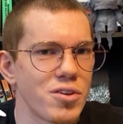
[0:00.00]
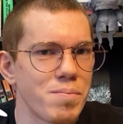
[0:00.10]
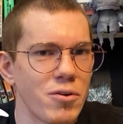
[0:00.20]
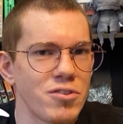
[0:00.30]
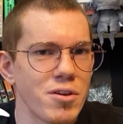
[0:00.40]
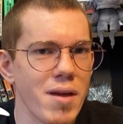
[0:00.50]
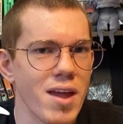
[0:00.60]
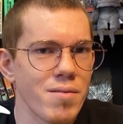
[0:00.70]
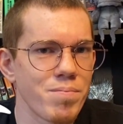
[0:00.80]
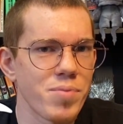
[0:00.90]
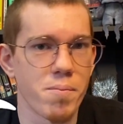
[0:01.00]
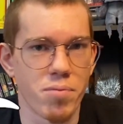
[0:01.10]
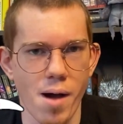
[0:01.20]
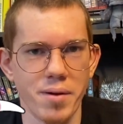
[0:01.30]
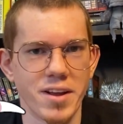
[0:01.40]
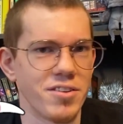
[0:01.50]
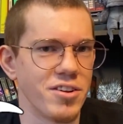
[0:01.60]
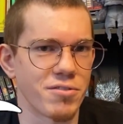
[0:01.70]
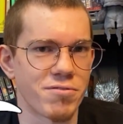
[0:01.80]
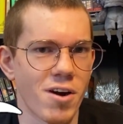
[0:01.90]
is supposed to be? Probably
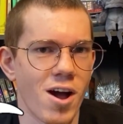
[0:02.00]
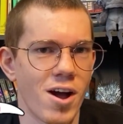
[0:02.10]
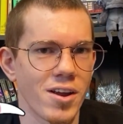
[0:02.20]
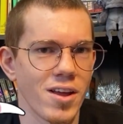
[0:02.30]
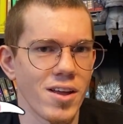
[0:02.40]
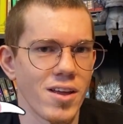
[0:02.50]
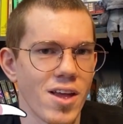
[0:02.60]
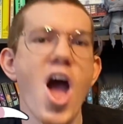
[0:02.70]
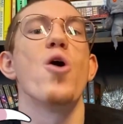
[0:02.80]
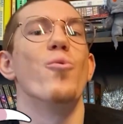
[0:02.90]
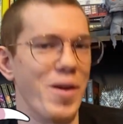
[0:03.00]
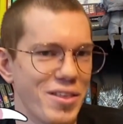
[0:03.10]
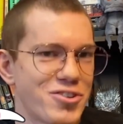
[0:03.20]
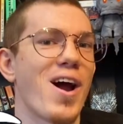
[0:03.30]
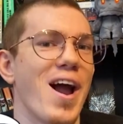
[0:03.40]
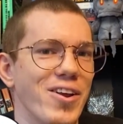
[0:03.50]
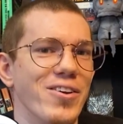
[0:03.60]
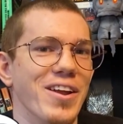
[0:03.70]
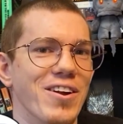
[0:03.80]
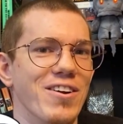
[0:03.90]
because he's a frog with
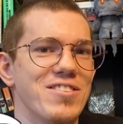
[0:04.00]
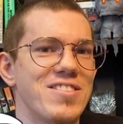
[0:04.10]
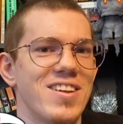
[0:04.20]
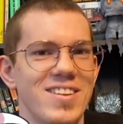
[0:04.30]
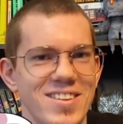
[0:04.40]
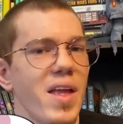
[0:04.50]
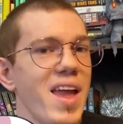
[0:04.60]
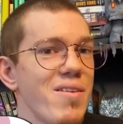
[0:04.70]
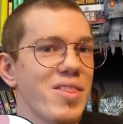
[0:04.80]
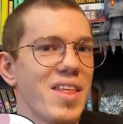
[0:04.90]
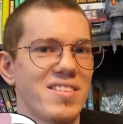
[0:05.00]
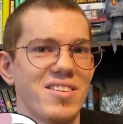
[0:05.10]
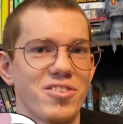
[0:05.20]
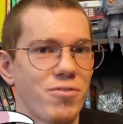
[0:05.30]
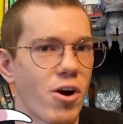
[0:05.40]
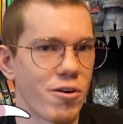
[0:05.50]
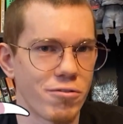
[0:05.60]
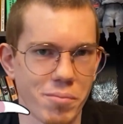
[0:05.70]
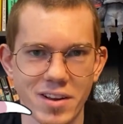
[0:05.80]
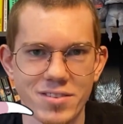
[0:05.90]
triangle ears. Even this is
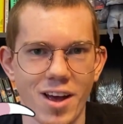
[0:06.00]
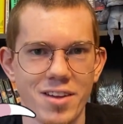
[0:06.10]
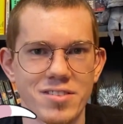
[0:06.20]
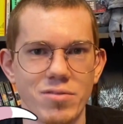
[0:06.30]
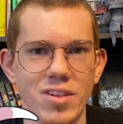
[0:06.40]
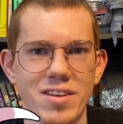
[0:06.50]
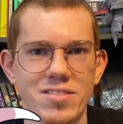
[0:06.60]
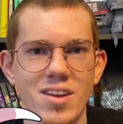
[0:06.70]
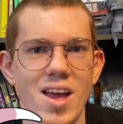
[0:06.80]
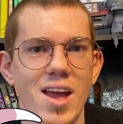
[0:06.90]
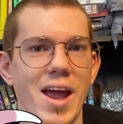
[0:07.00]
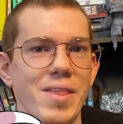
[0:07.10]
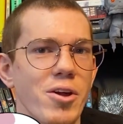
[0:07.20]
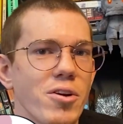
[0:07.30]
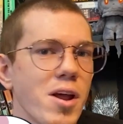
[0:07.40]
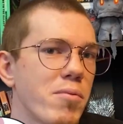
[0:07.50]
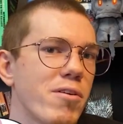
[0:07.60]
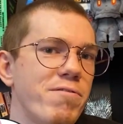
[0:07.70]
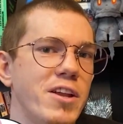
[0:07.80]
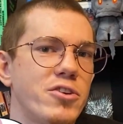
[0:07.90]
far from an exhaustive list, and there are a
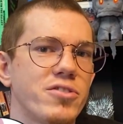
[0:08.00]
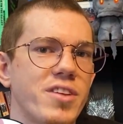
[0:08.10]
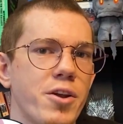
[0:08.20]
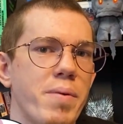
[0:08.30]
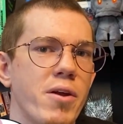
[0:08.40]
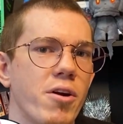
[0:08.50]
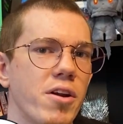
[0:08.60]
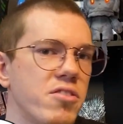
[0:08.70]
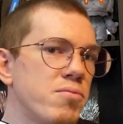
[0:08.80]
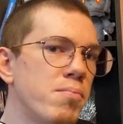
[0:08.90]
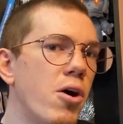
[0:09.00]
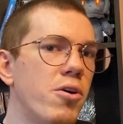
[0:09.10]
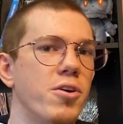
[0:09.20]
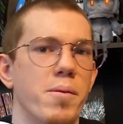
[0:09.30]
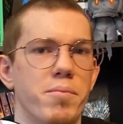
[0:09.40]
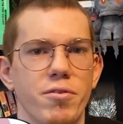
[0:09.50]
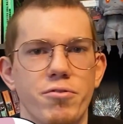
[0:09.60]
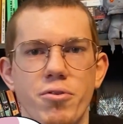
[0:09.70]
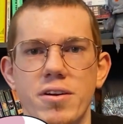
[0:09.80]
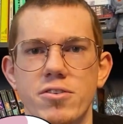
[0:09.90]
number of features that appear on a smaller number
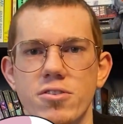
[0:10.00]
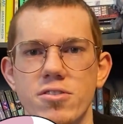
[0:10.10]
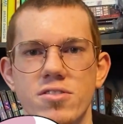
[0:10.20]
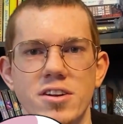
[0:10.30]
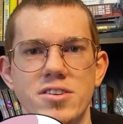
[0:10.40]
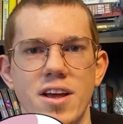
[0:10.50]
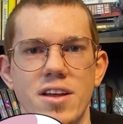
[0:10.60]
of creatures, such